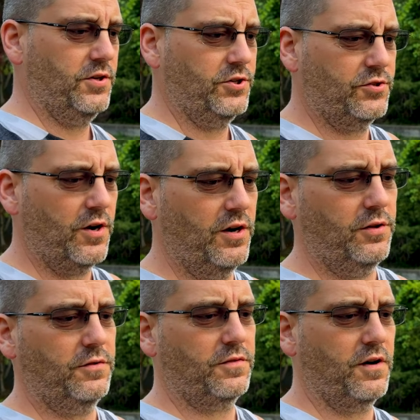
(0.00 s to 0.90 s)
was trying to
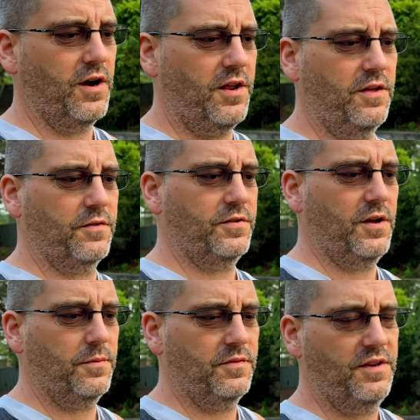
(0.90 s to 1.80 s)
look for any other
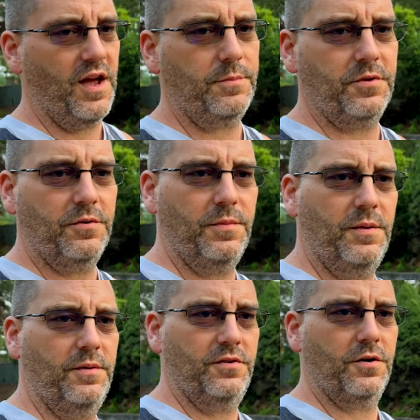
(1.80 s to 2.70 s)
type of adapter to
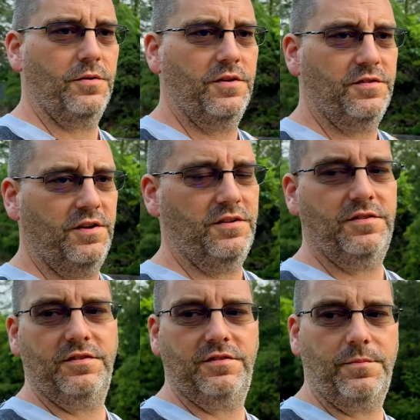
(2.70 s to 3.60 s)
maybe turn this
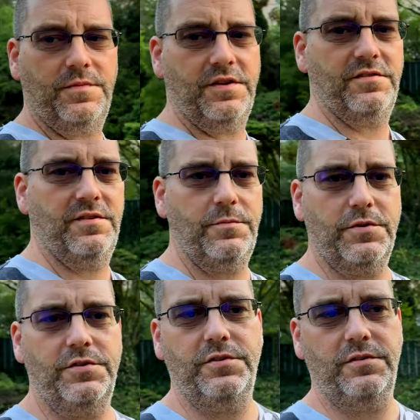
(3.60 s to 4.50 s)
into something
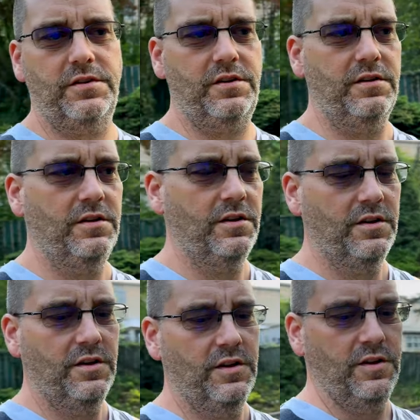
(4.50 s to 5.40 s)
similar to the
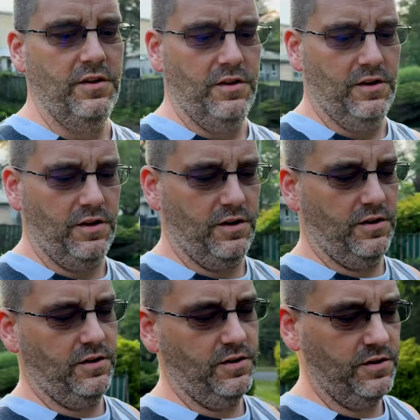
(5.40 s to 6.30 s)

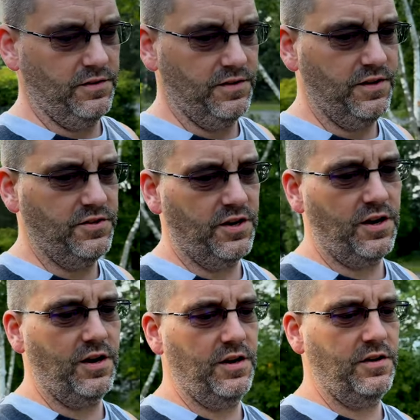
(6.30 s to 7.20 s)
uh, the
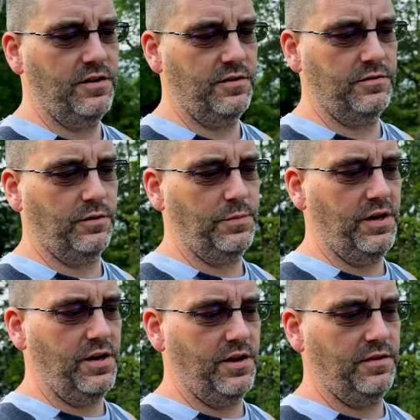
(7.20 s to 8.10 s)
DJI. Don't be
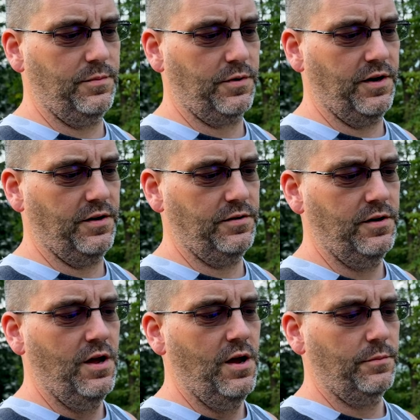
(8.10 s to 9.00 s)
eating anything, Priya.
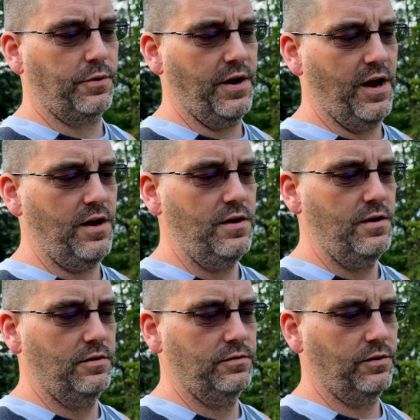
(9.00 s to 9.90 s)
Priya,
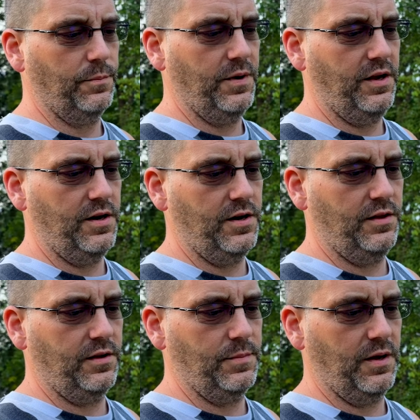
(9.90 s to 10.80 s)
don't be eating
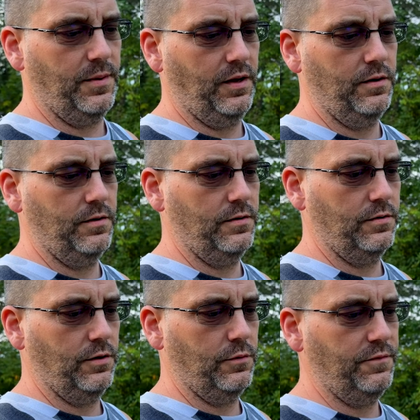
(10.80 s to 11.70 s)
anything, baby.
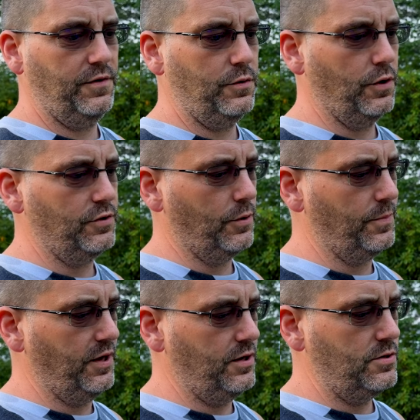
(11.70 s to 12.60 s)
You don't feel good. Don't
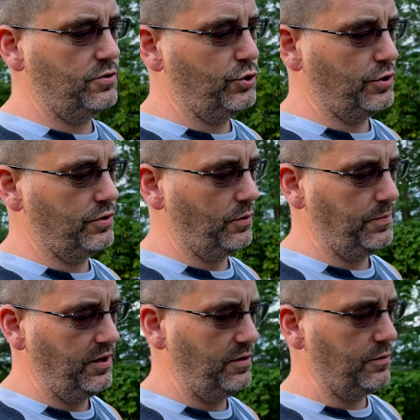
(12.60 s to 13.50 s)
be eating. Don't
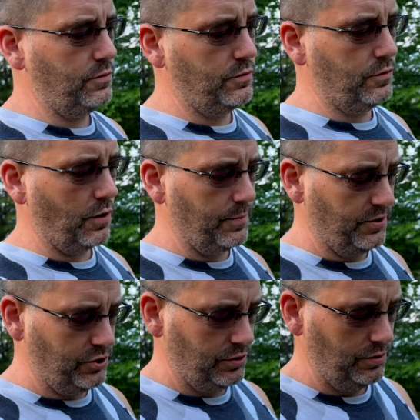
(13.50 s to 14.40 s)
be eating
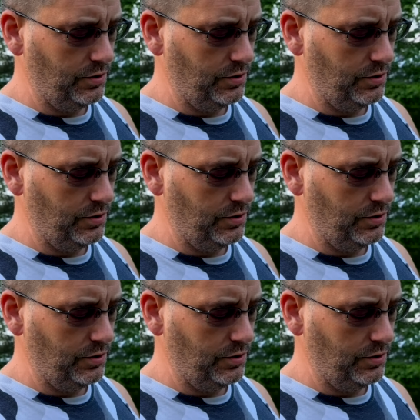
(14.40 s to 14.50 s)
garbage.